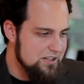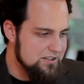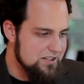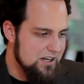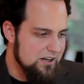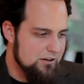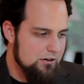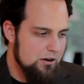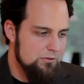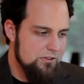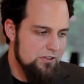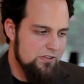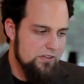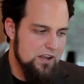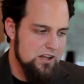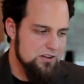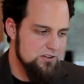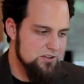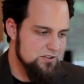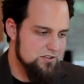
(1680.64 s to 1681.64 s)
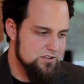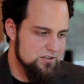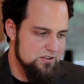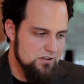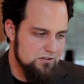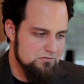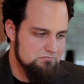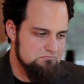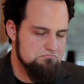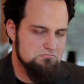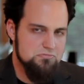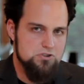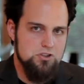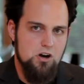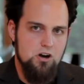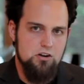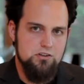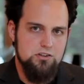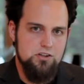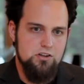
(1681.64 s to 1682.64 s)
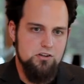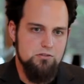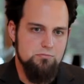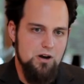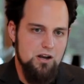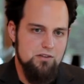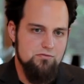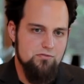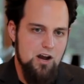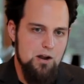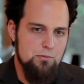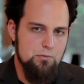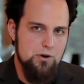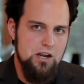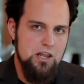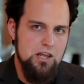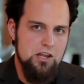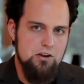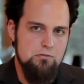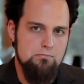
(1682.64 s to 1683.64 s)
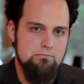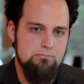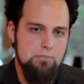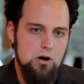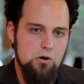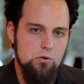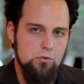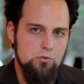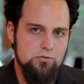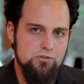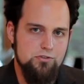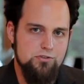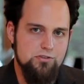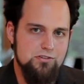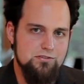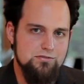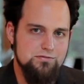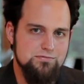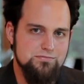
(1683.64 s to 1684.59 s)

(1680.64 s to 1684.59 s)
it's kind of creepy that they can just uh, talk to you by vibrating your bones